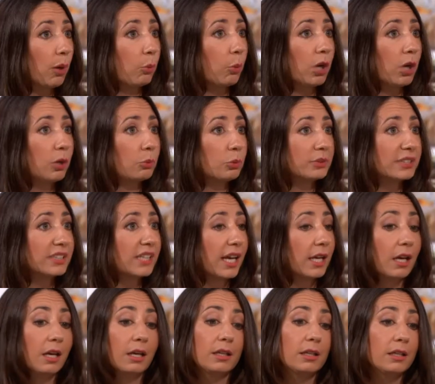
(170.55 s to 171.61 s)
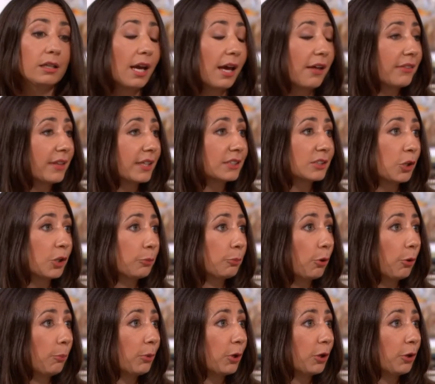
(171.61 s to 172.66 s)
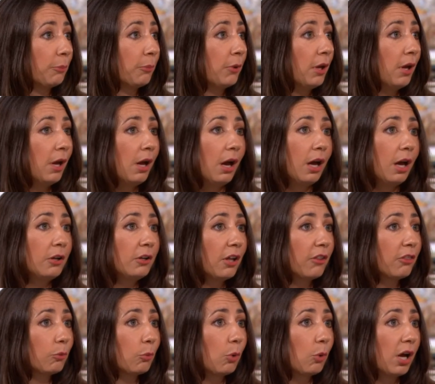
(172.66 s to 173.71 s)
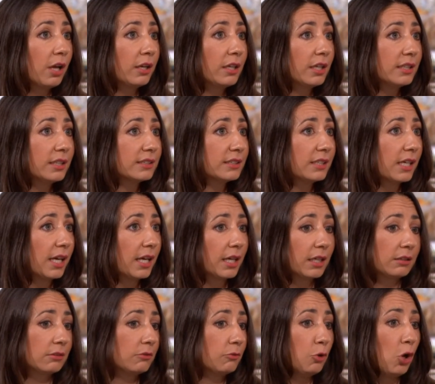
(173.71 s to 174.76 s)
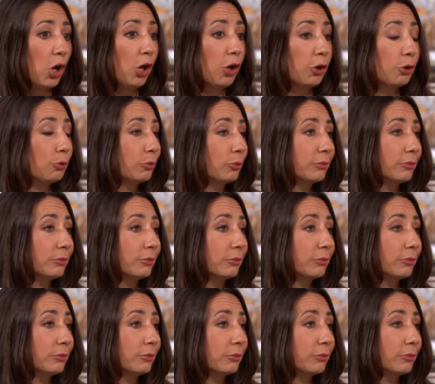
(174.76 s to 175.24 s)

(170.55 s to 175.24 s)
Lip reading: one will say, yeah, that's no problem, another one is saying no.